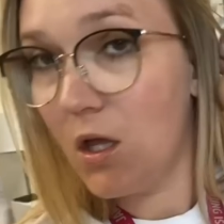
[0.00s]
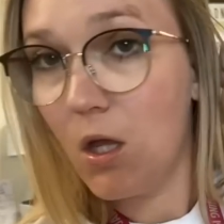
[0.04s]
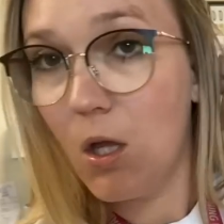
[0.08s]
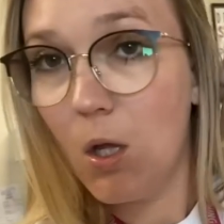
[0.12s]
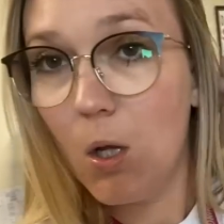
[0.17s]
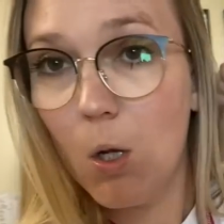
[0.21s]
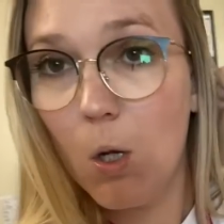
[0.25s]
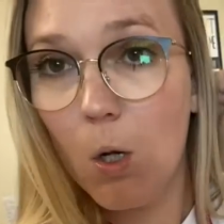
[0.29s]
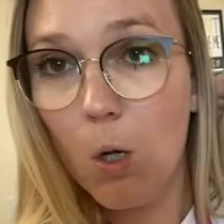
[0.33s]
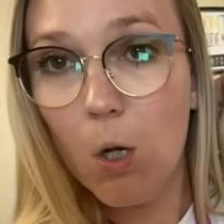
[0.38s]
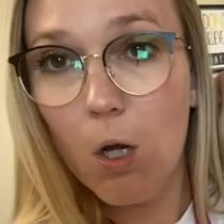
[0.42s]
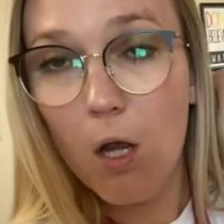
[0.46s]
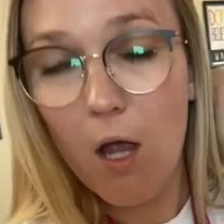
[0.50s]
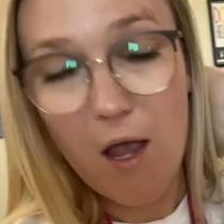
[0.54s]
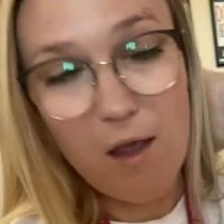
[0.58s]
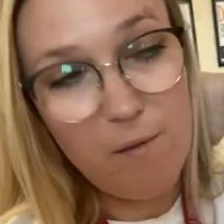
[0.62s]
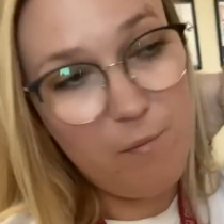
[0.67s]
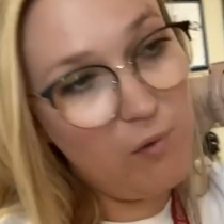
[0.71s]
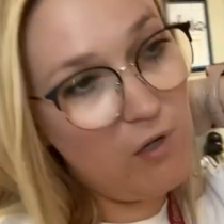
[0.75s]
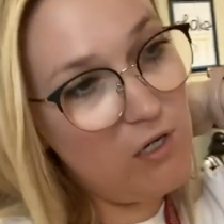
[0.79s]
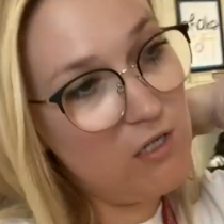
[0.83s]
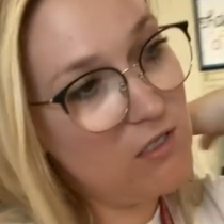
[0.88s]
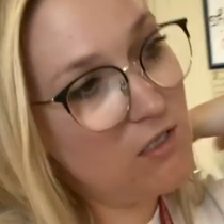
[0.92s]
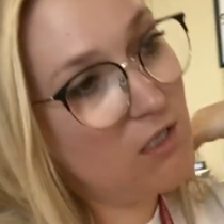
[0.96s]
eh, I
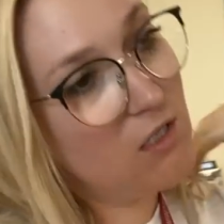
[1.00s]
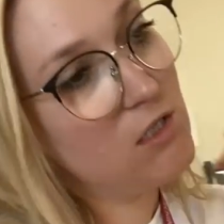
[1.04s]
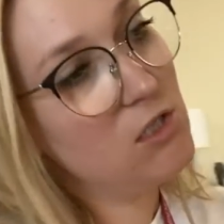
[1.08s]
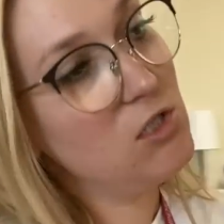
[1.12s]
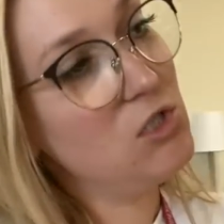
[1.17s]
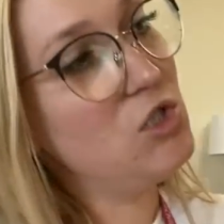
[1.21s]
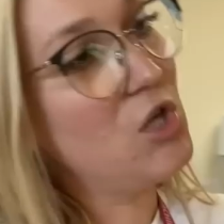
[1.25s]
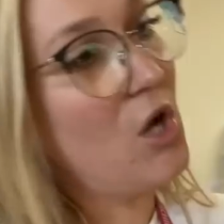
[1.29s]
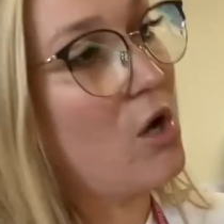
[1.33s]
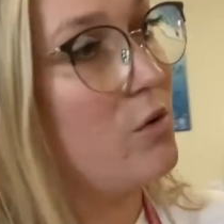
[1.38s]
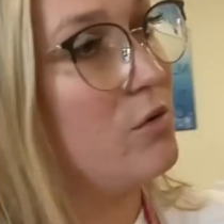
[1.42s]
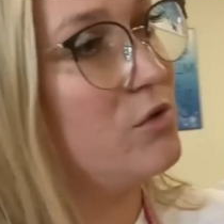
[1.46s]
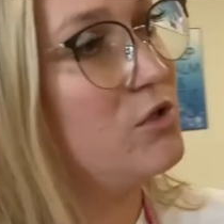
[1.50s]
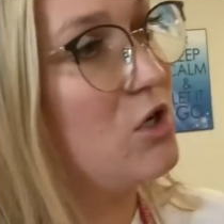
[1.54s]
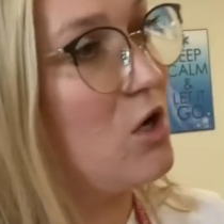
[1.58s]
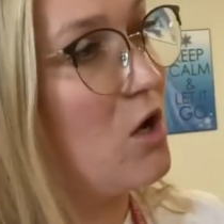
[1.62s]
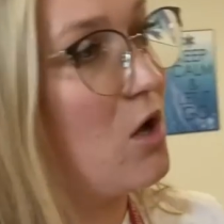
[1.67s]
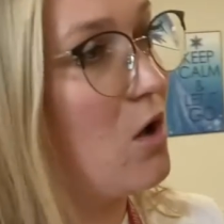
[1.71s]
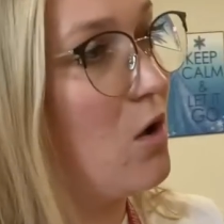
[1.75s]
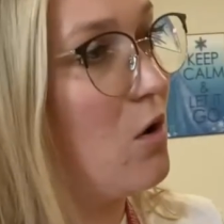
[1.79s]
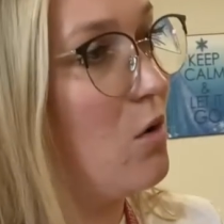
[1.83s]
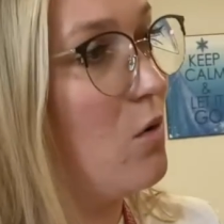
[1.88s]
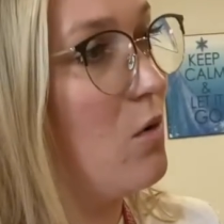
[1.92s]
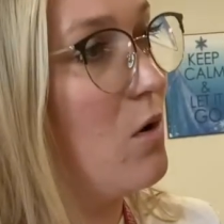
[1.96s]
printed
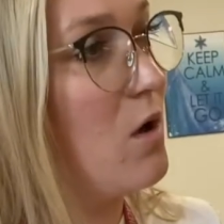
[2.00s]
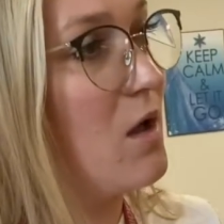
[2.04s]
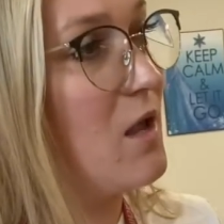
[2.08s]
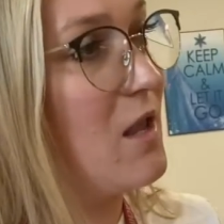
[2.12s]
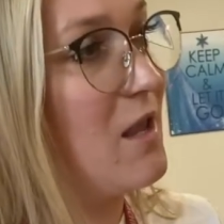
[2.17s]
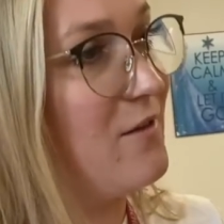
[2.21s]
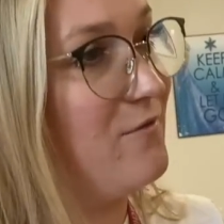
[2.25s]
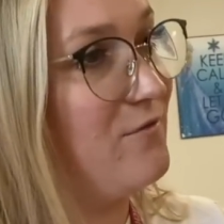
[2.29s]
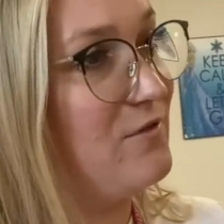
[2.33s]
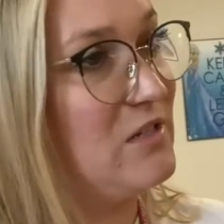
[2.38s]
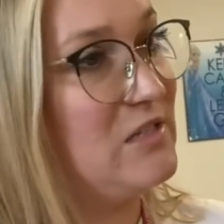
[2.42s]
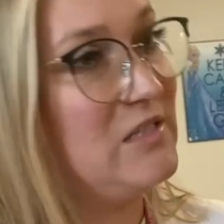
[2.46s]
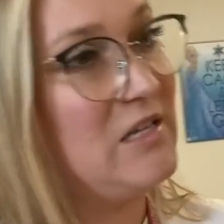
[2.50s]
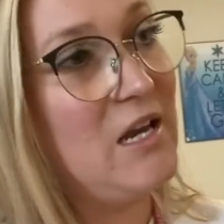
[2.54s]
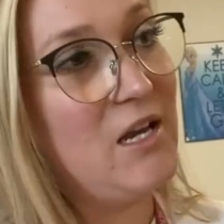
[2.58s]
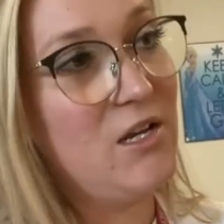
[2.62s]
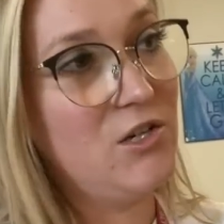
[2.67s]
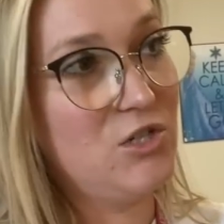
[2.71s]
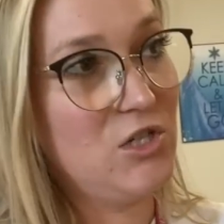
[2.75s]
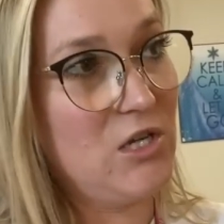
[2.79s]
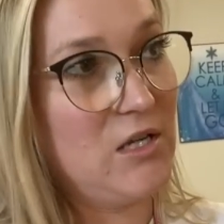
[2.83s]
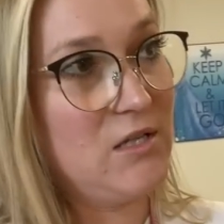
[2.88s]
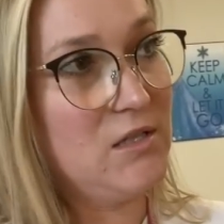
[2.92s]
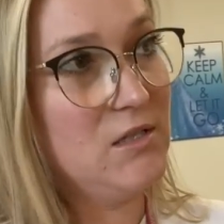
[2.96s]
dojo
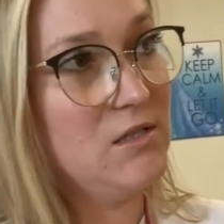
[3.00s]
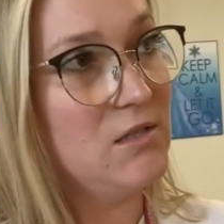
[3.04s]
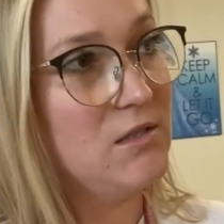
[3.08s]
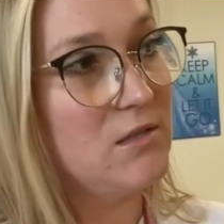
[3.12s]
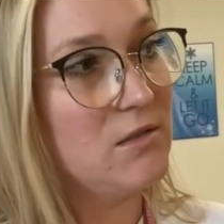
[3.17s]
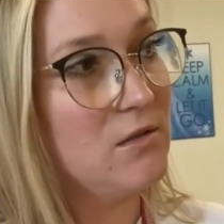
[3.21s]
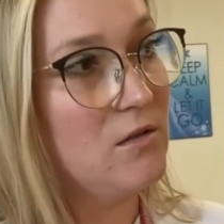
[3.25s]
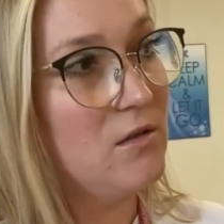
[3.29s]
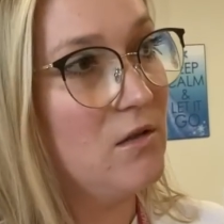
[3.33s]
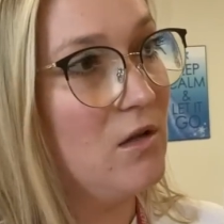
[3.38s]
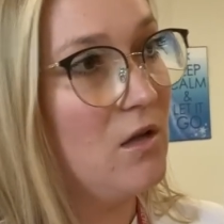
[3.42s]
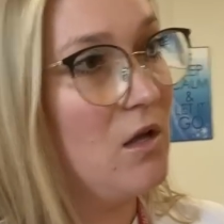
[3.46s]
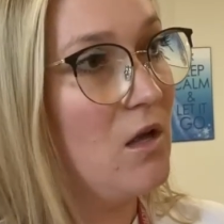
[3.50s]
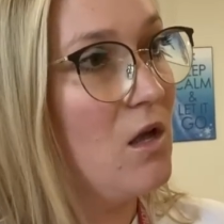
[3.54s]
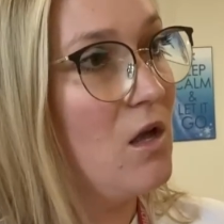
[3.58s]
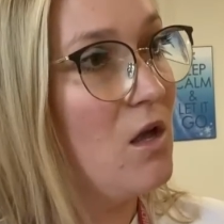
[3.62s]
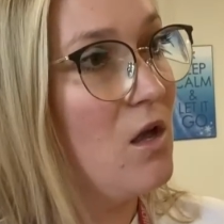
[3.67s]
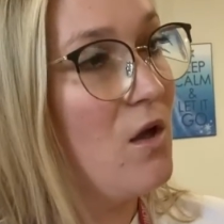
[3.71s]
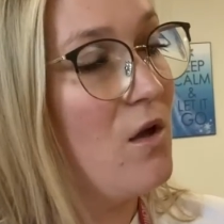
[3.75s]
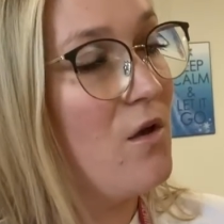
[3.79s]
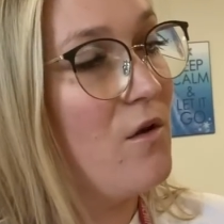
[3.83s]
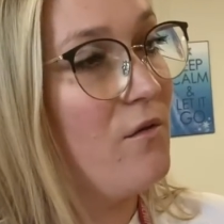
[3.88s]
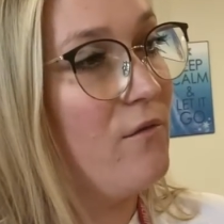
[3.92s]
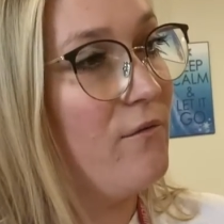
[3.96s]
invitations
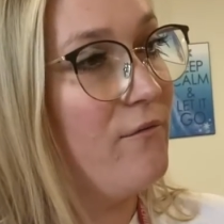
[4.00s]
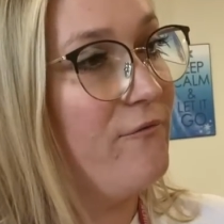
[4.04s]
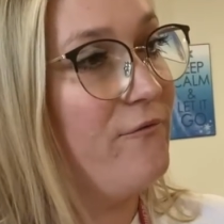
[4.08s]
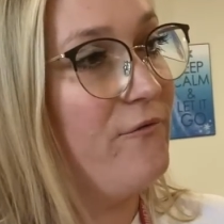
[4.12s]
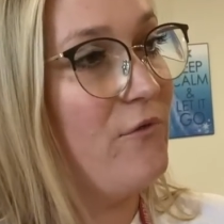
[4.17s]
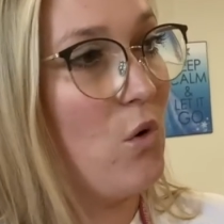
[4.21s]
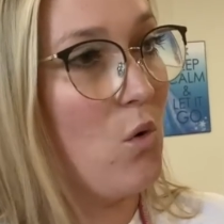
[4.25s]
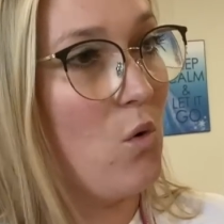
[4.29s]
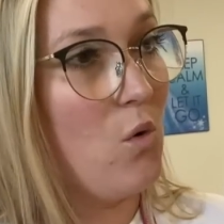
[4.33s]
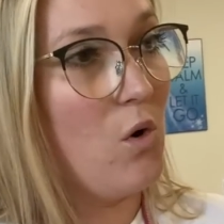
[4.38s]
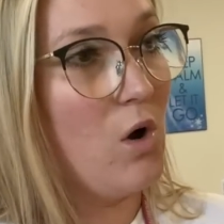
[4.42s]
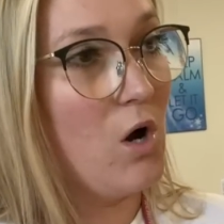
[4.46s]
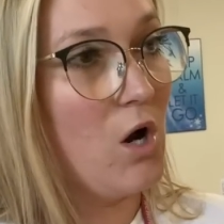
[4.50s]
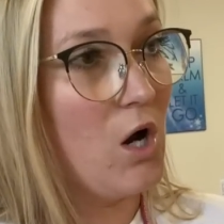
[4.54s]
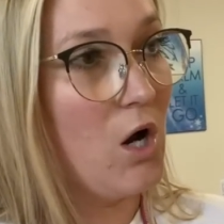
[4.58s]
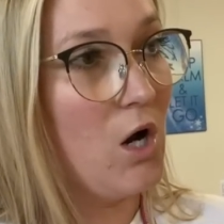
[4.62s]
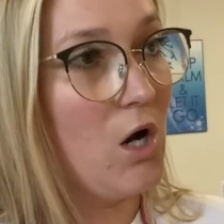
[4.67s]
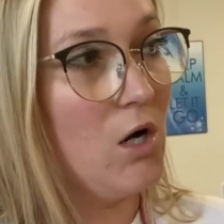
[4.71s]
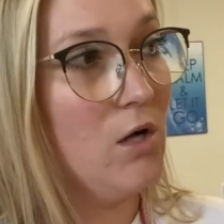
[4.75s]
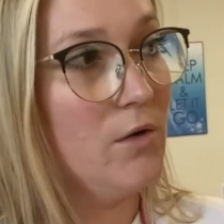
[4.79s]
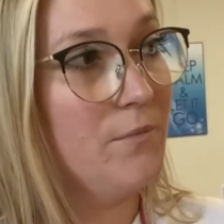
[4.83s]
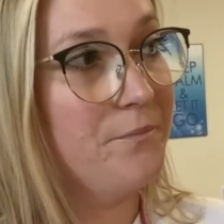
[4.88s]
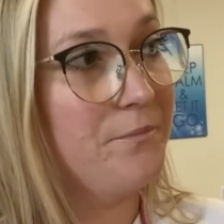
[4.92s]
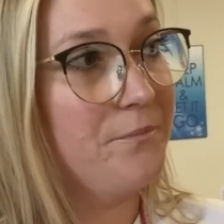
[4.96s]

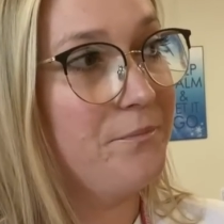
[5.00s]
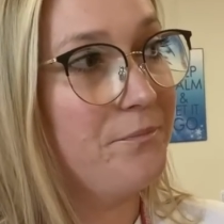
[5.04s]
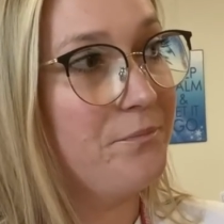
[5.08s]
for